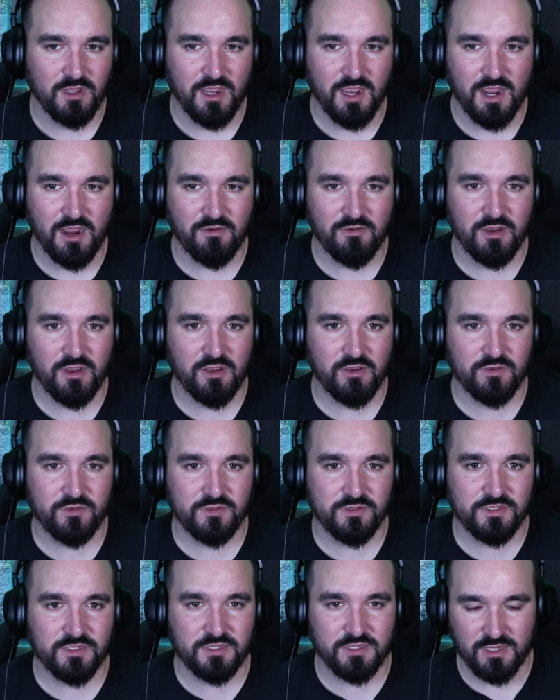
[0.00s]

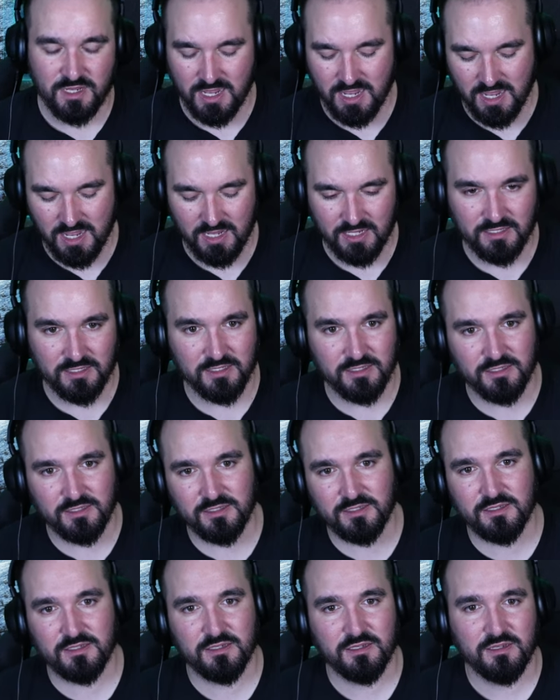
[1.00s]
Arrows and
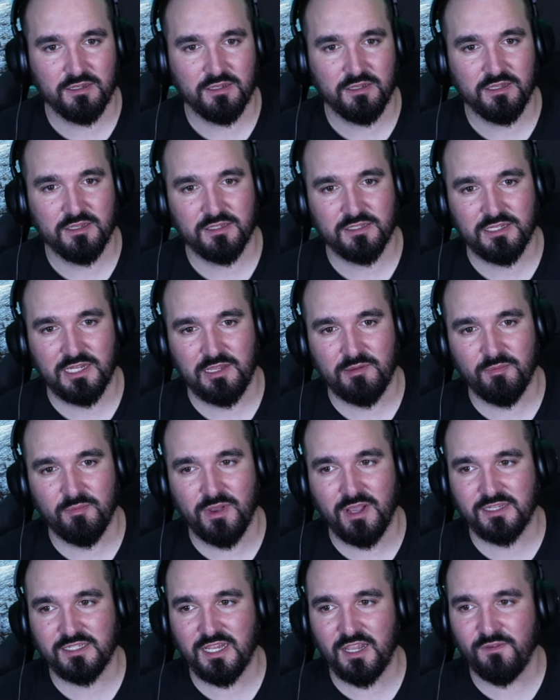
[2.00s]
sleeping
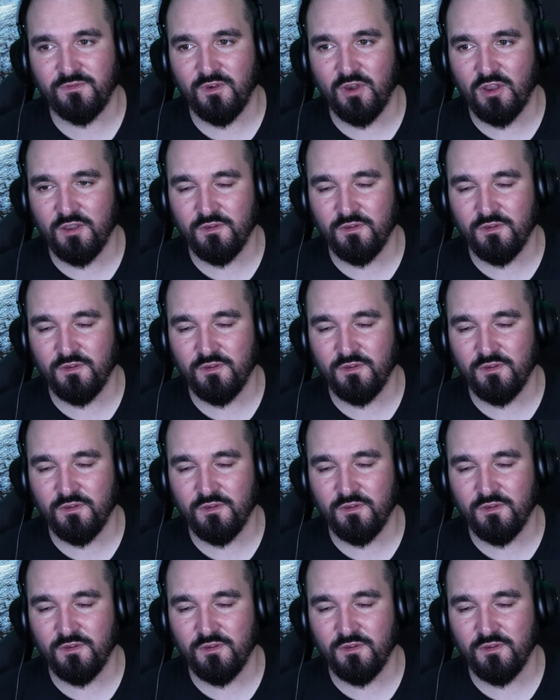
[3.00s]
bags. If I